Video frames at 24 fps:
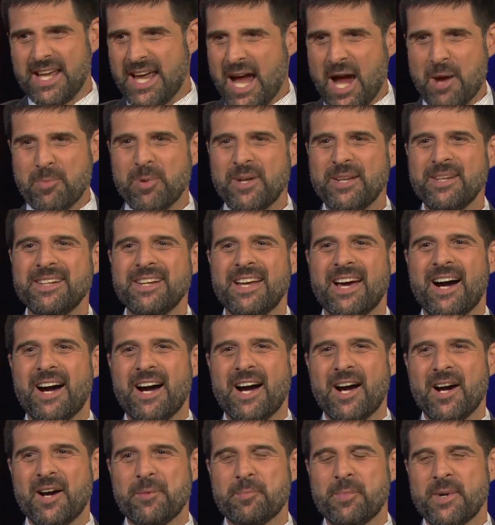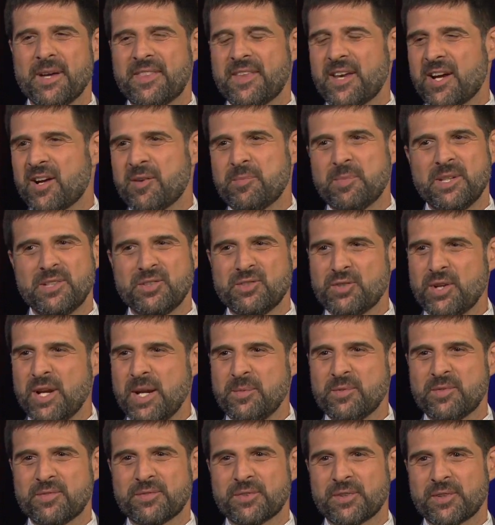happen, but there have been
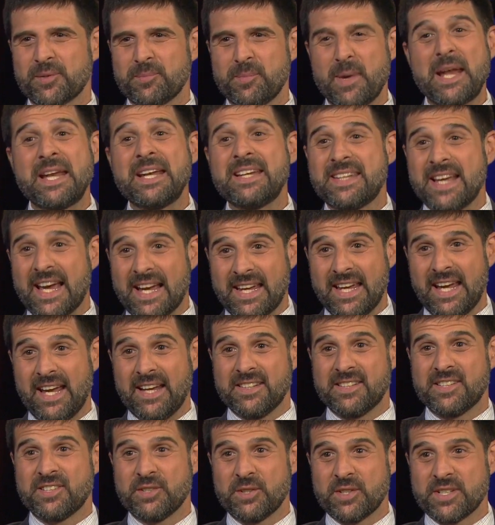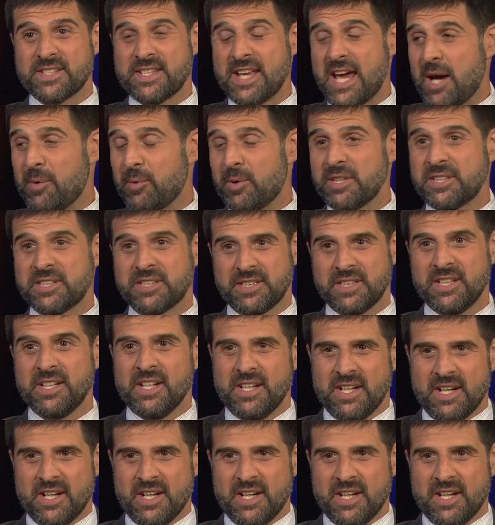dreams for many decades to establish